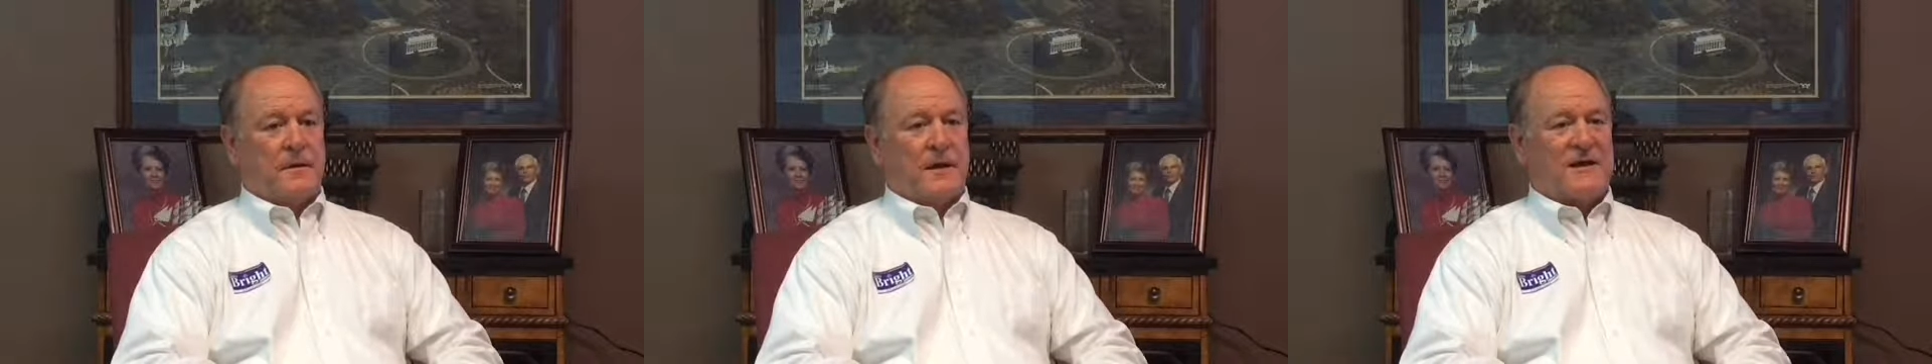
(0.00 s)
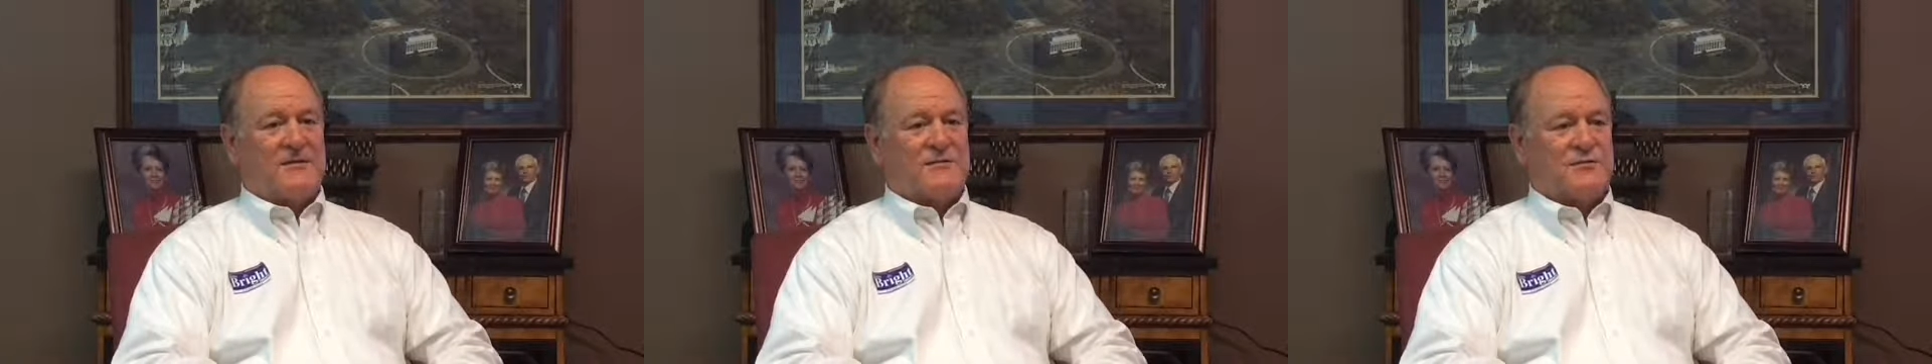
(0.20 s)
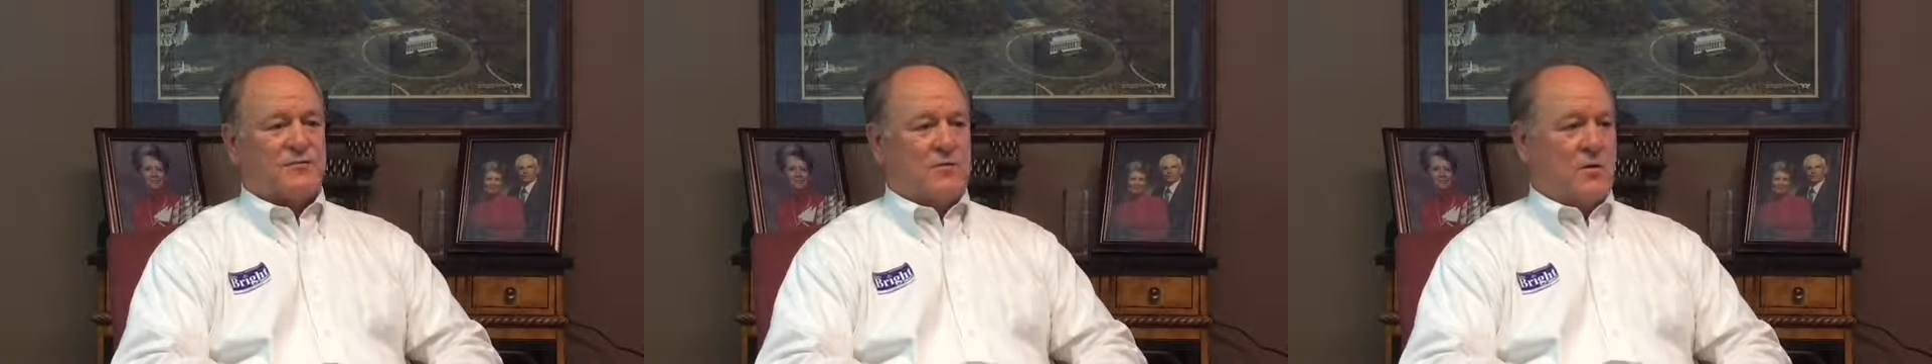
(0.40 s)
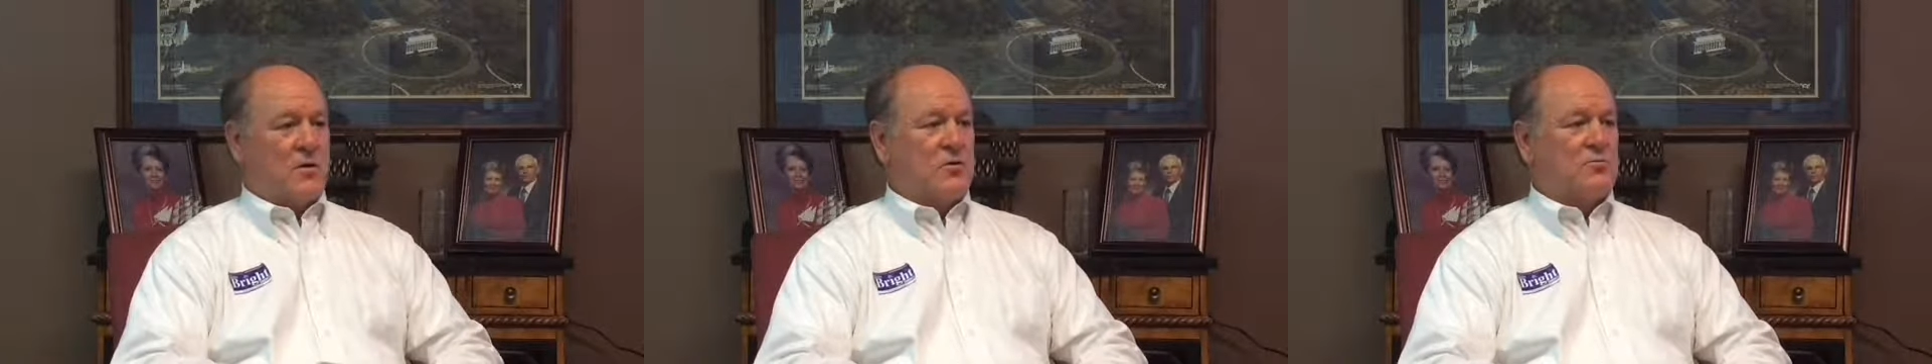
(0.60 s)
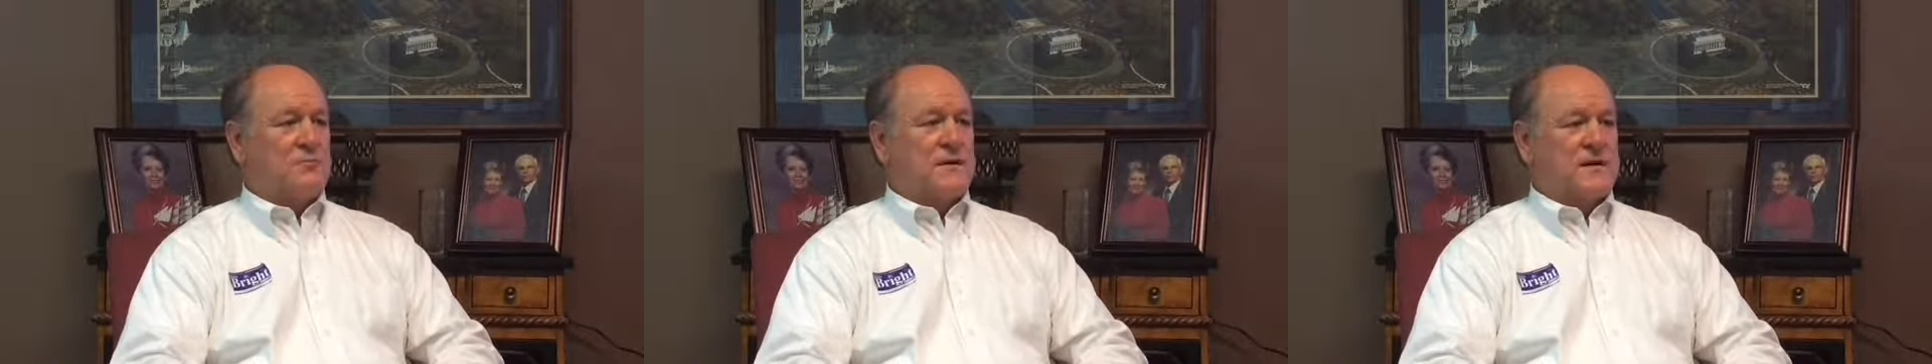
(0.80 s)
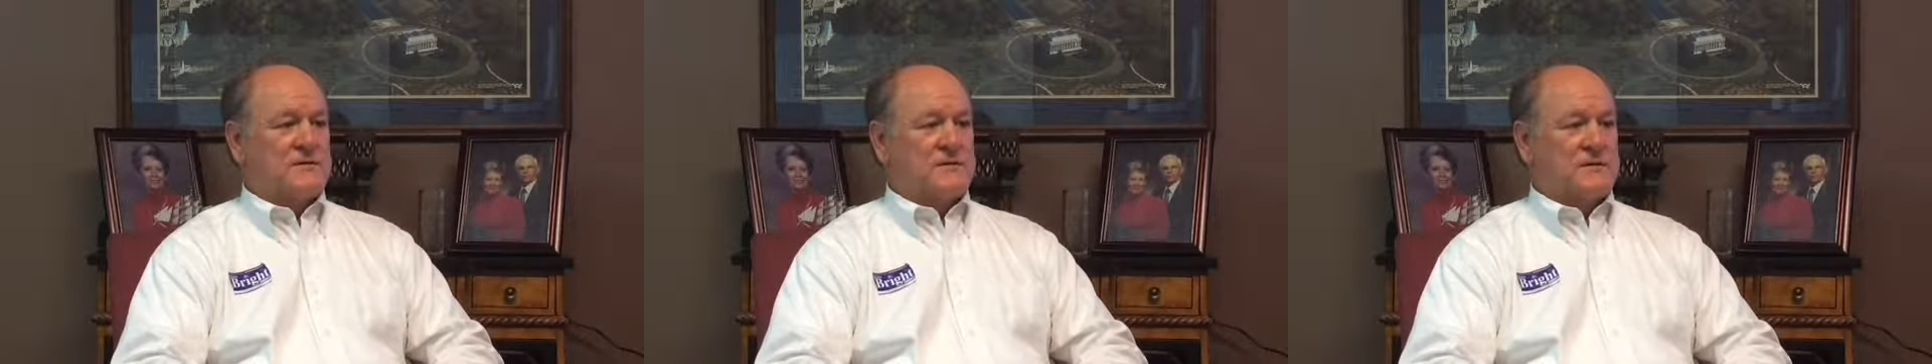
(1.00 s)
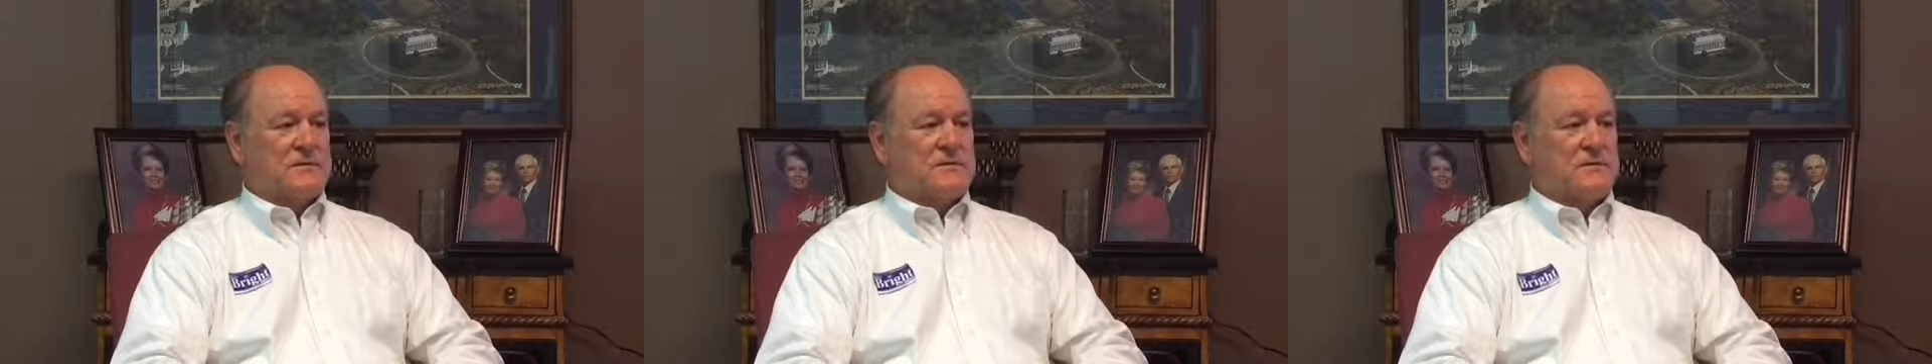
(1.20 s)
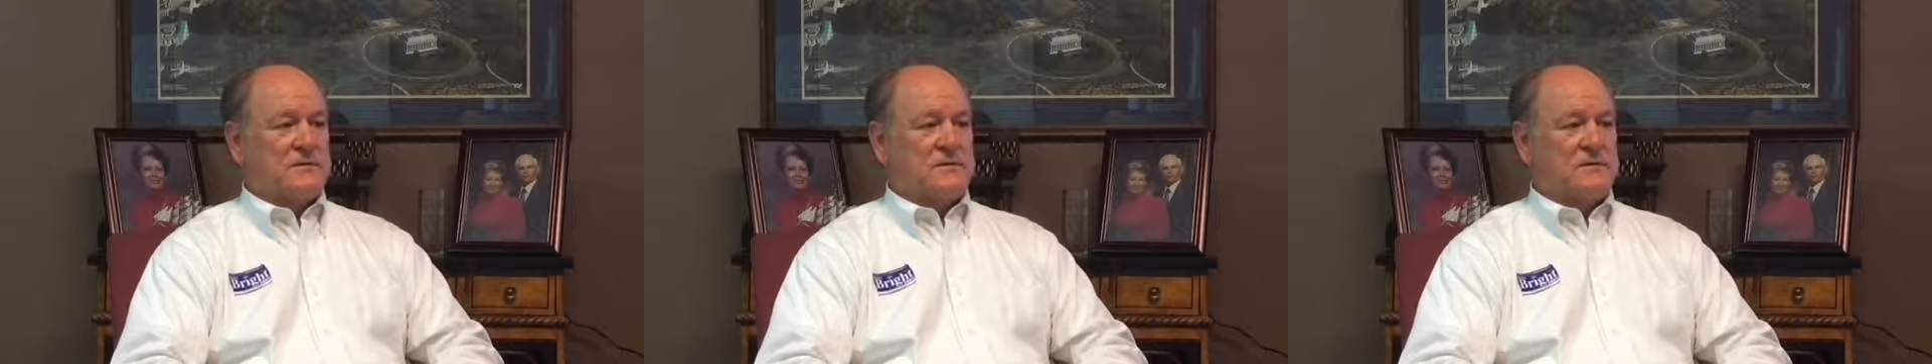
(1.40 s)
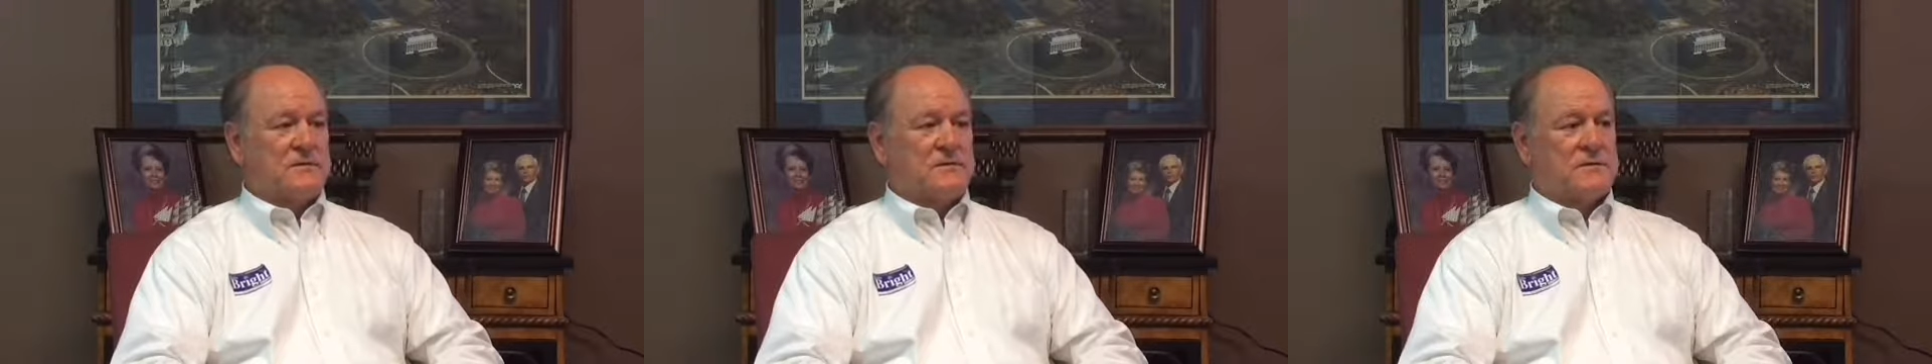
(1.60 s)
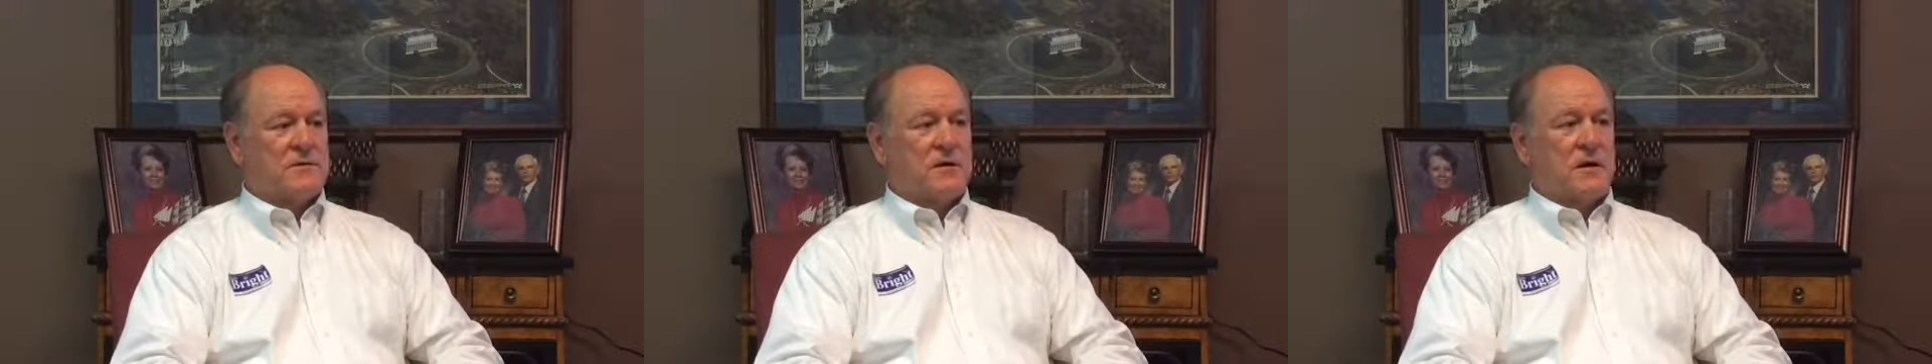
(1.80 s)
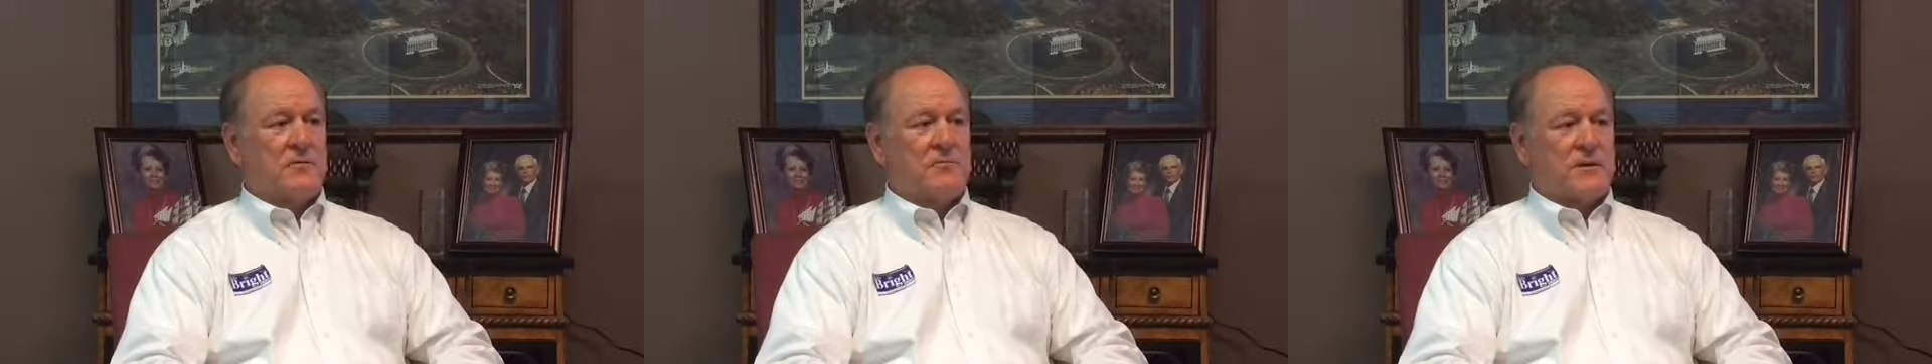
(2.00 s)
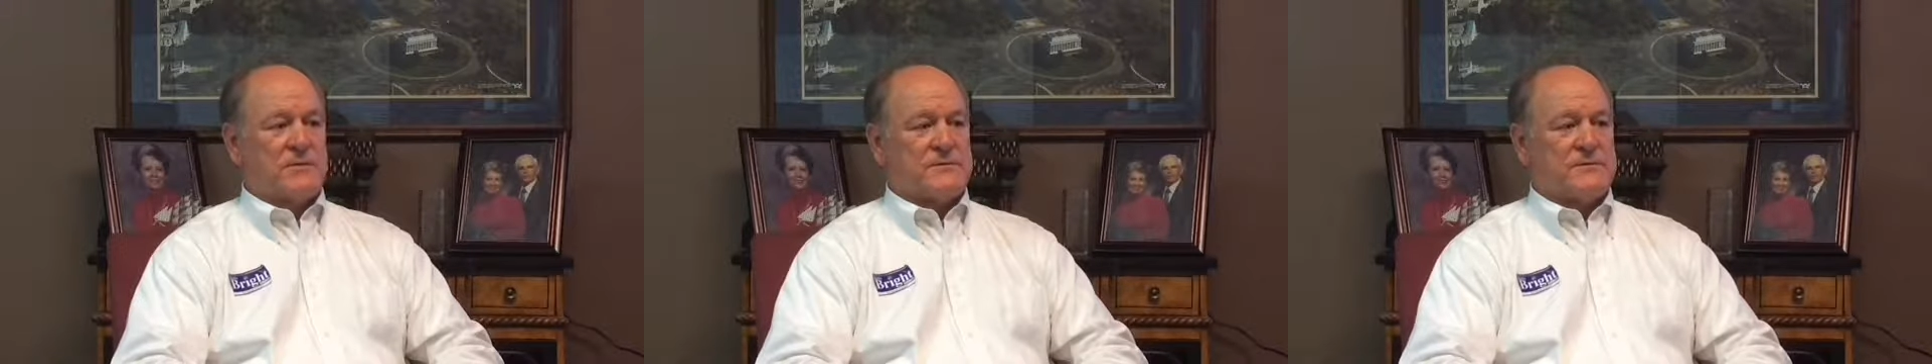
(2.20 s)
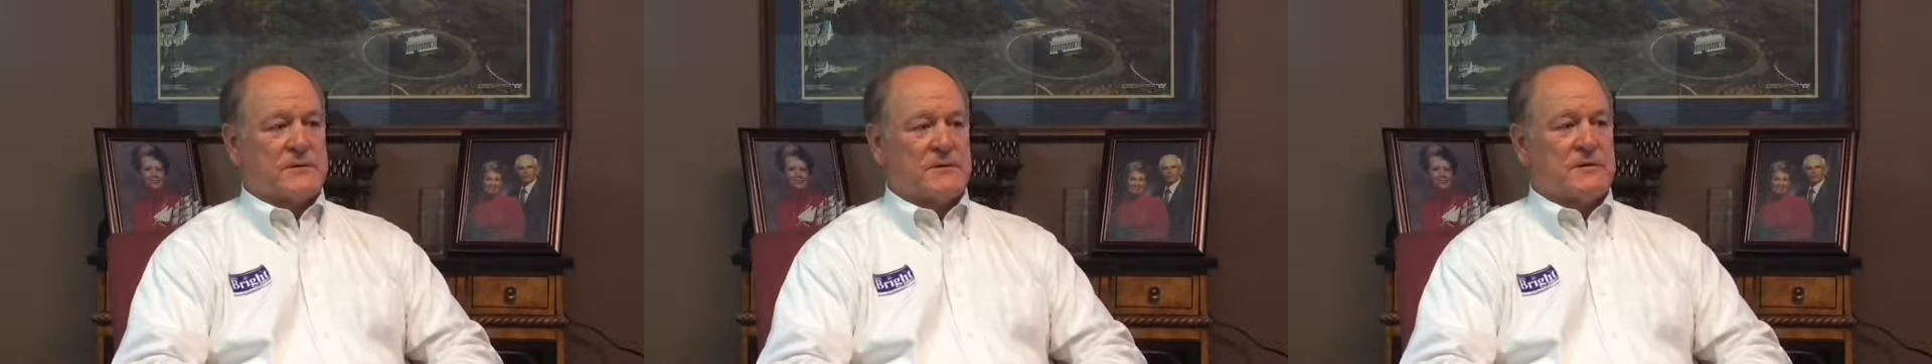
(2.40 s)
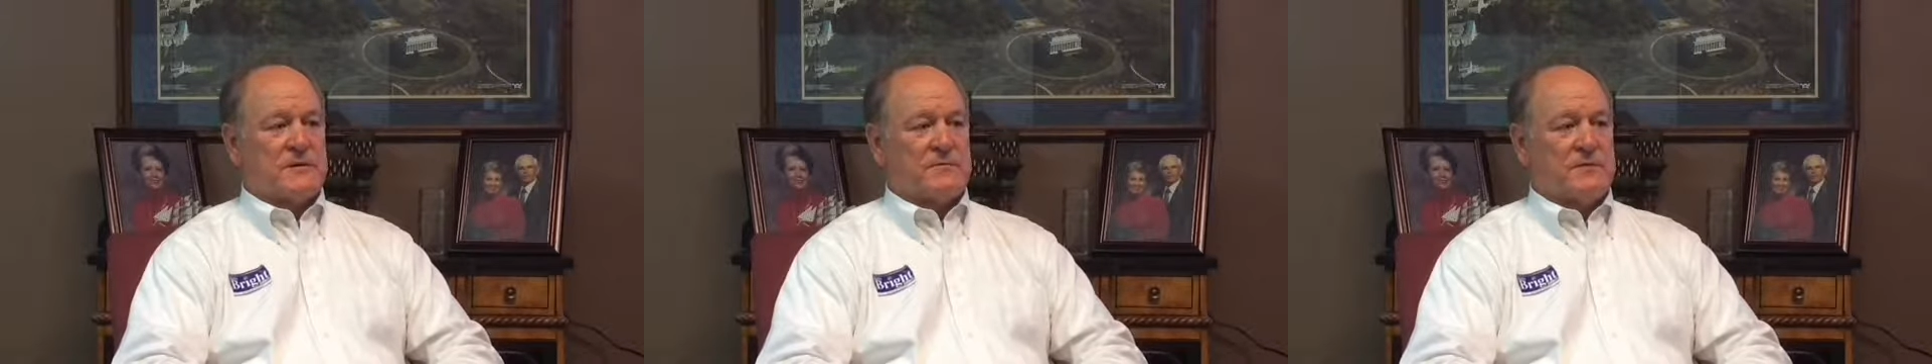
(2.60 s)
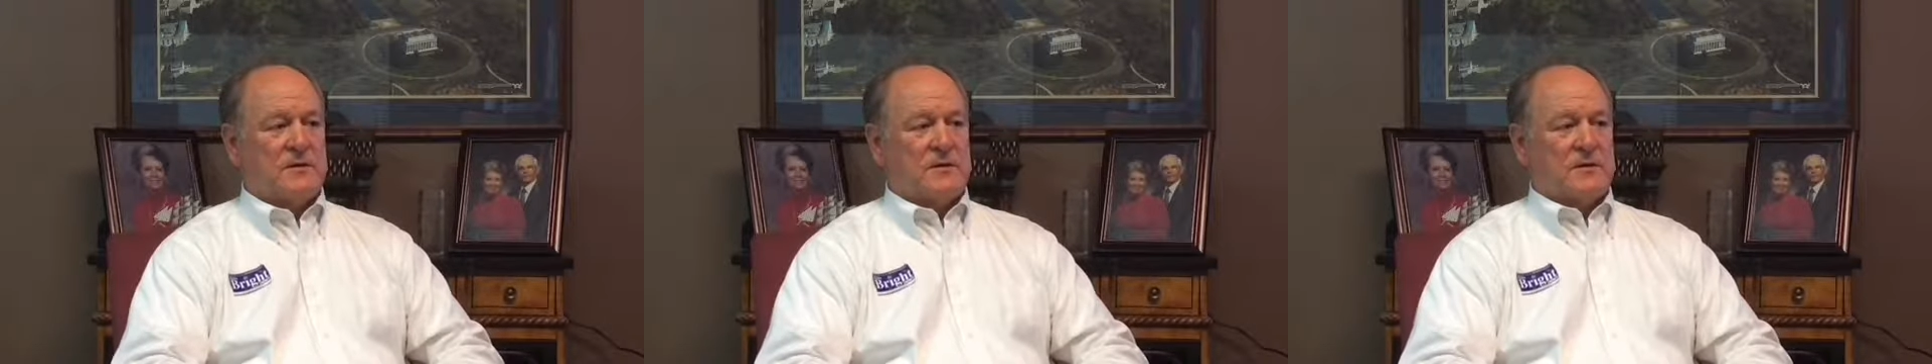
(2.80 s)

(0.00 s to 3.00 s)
a strong message to our representative